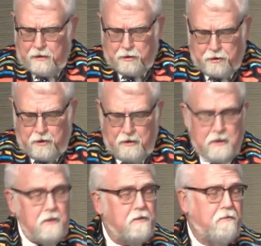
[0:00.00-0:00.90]

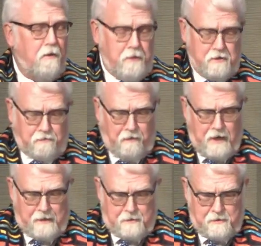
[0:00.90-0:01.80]
assurance from his
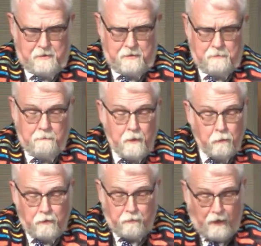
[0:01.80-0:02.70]
friends.
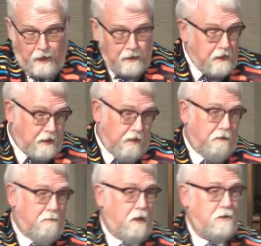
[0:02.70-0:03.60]
We've rarely
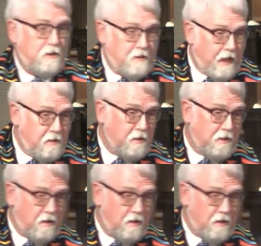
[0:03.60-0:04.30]
given much attention to